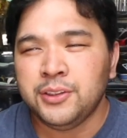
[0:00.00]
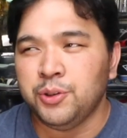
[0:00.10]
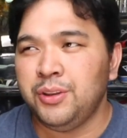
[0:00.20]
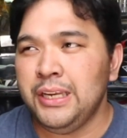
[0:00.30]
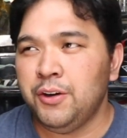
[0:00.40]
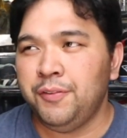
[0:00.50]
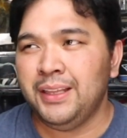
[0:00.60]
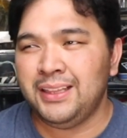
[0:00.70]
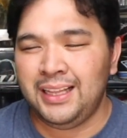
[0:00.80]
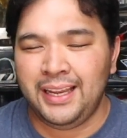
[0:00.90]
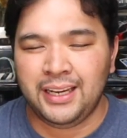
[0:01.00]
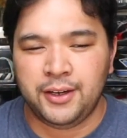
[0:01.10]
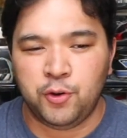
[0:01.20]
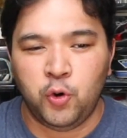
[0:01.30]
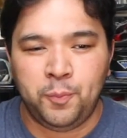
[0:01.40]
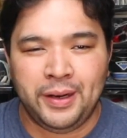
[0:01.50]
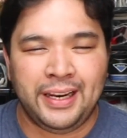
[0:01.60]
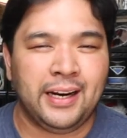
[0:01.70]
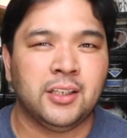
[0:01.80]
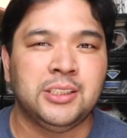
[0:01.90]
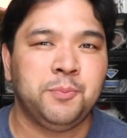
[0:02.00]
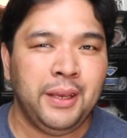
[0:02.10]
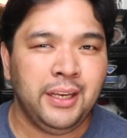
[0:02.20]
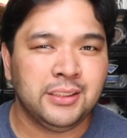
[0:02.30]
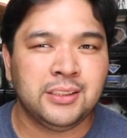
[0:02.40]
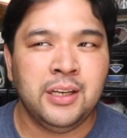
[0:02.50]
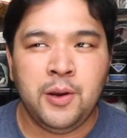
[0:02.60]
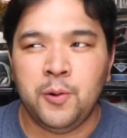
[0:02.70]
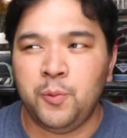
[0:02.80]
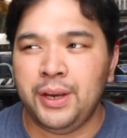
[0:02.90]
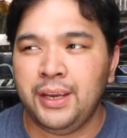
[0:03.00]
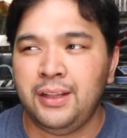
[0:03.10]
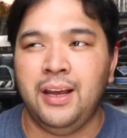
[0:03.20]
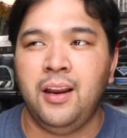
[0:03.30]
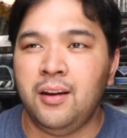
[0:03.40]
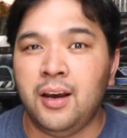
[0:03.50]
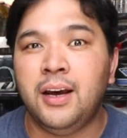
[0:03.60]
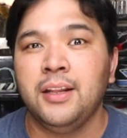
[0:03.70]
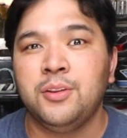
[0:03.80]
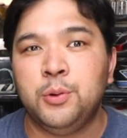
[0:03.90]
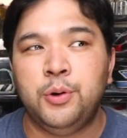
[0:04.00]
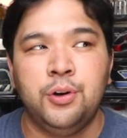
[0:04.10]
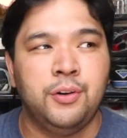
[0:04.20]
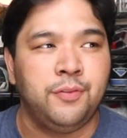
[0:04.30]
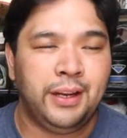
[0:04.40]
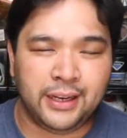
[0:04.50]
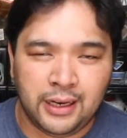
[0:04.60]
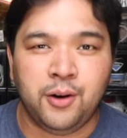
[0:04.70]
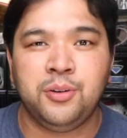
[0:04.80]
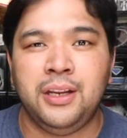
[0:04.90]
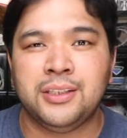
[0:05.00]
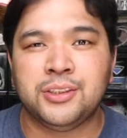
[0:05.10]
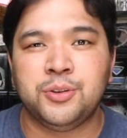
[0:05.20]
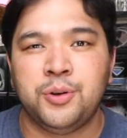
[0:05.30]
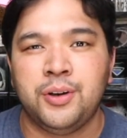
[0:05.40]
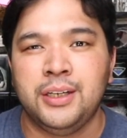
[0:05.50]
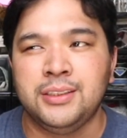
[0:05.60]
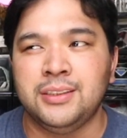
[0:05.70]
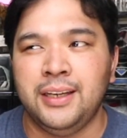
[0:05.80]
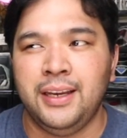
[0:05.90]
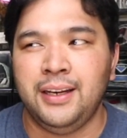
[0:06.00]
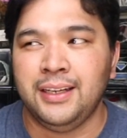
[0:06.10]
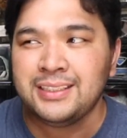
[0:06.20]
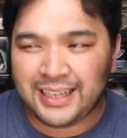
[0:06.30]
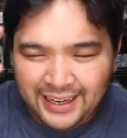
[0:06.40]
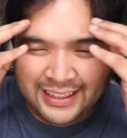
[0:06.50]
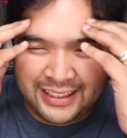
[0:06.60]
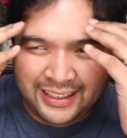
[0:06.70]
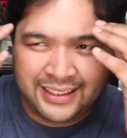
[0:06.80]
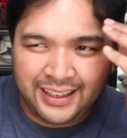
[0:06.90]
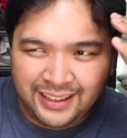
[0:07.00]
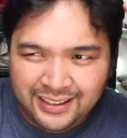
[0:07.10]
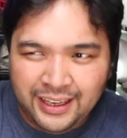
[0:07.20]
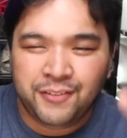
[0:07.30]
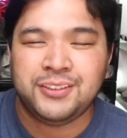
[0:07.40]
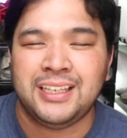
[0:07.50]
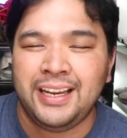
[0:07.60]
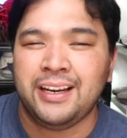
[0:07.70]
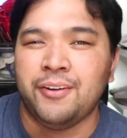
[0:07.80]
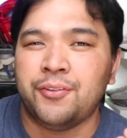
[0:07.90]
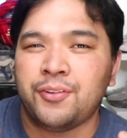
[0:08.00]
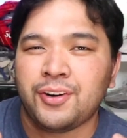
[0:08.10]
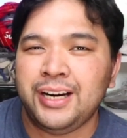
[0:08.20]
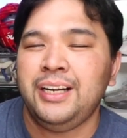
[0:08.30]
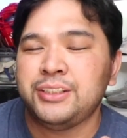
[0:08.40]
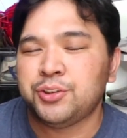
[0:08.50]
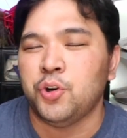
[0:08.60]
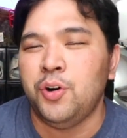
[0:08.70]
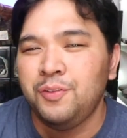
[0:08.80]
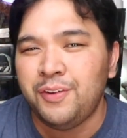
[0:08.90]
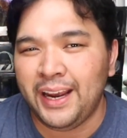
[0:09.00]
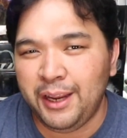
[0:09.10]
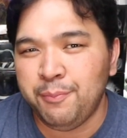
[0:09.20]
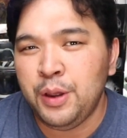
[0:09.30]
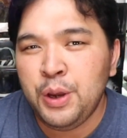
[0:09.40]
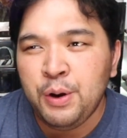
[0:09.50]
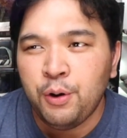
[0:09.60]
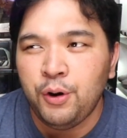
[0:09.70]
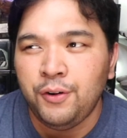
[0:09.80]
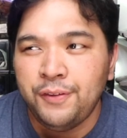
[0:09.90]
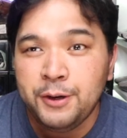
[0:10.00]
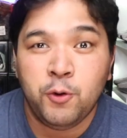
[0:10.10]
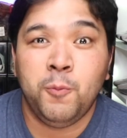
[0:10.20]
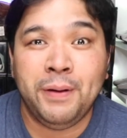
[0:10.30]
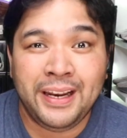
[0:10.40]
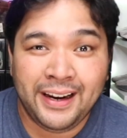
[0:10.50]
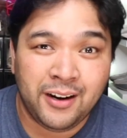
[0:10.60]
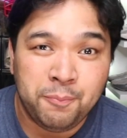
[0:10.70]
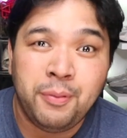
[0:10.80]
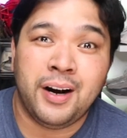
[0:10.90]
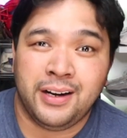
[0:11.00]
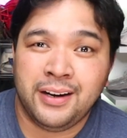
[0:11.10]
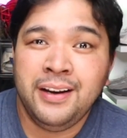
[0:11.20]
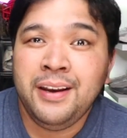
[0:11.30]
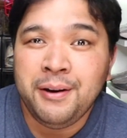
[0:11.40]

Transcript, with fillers: So think of it like an open air space with a lot of like outlet stores, and it's kind of, it gives like a really strong vibe of an open air park.